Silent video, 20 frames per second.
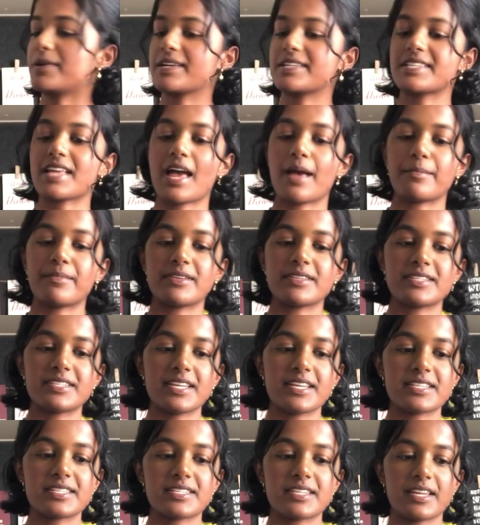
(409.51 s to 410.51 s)
exam is
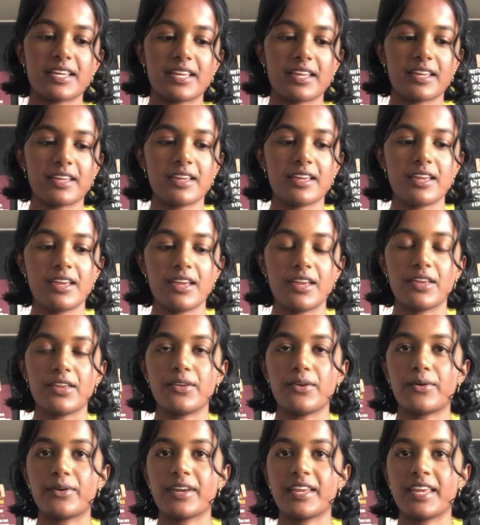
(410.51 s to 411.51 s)
testing
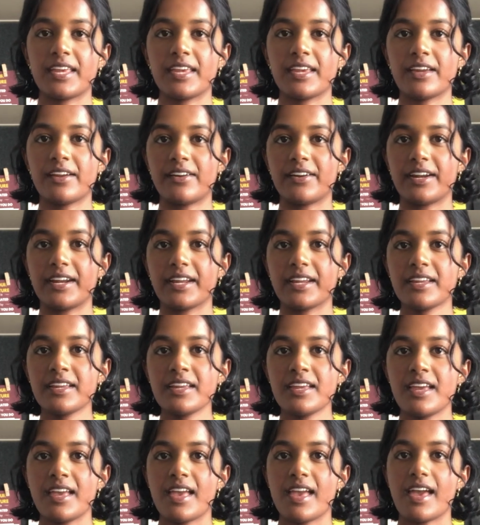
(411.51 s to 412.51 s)
your hearing,
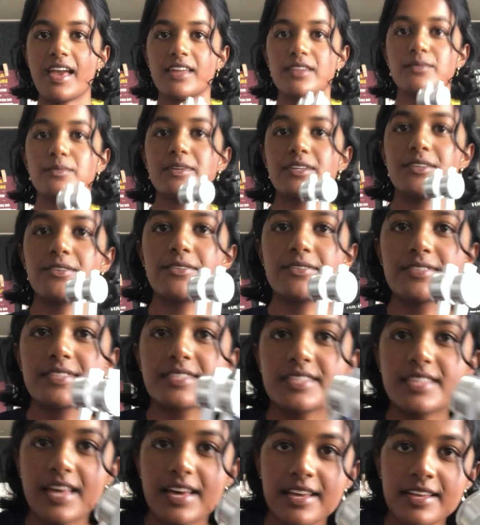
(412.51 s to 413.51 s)
and we use
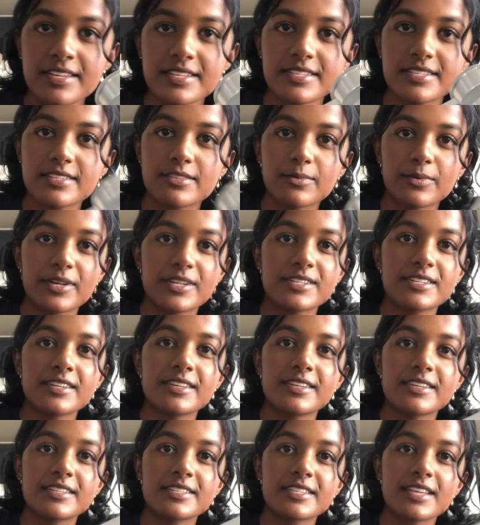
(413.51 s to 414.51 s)
this, which
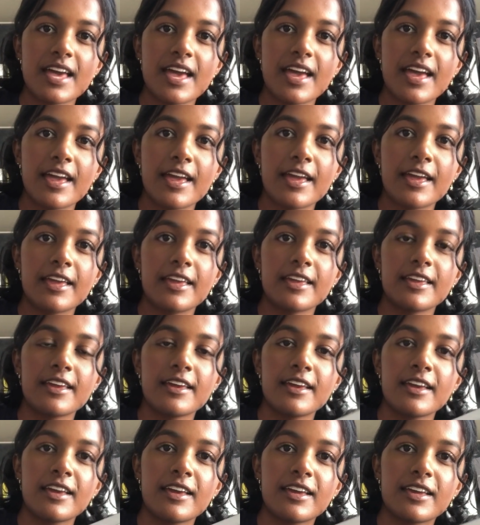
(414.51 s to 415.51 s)
is a
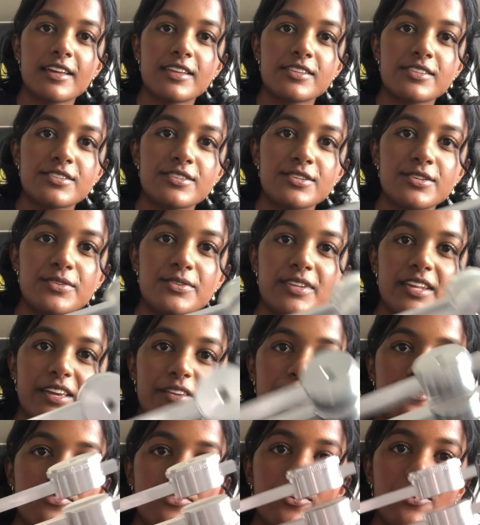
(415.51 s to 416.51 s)

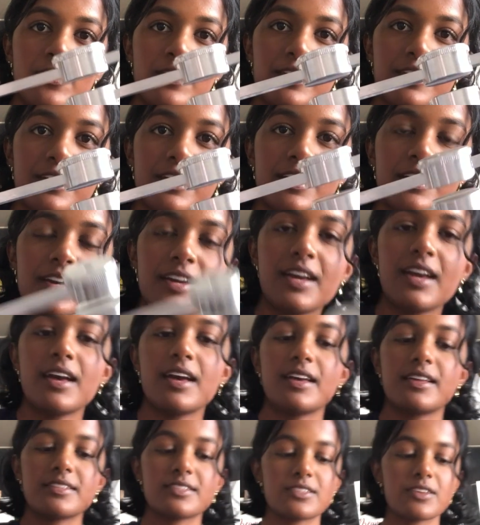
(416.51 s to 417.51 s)
tuning fork.
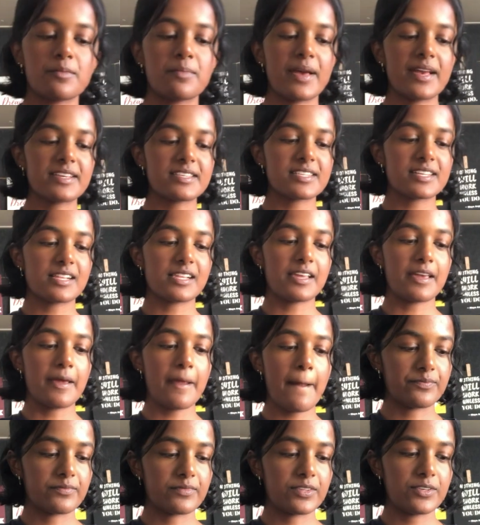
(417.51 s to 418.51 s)
And so
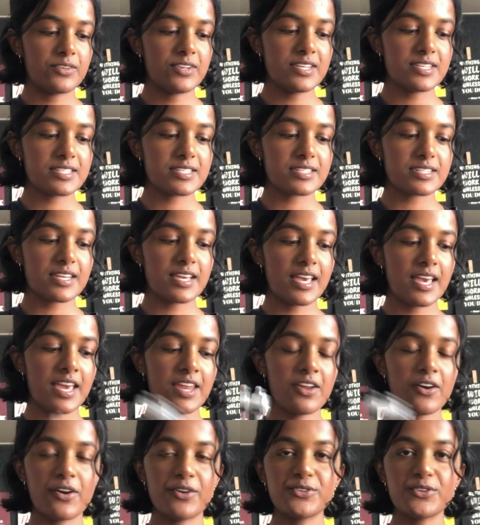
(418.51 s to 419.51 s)
basically, you just hit
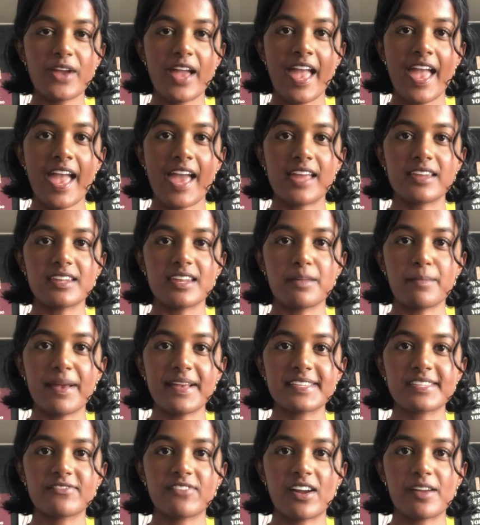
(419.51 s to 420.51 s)
it on your hand and it
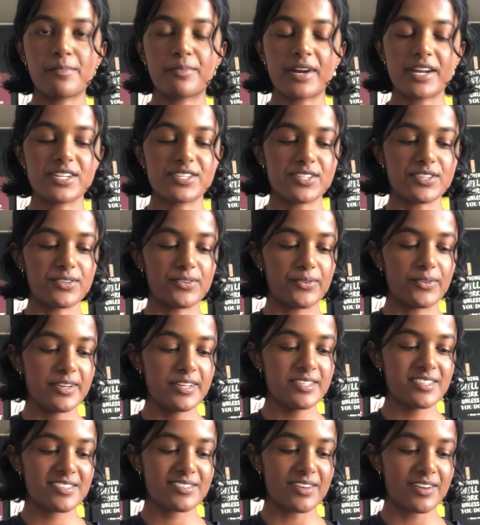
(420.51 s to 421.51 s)
makes a vibration
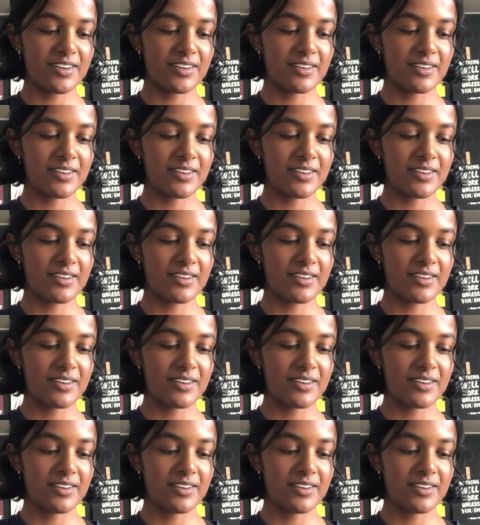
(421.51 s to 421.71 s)
noise. So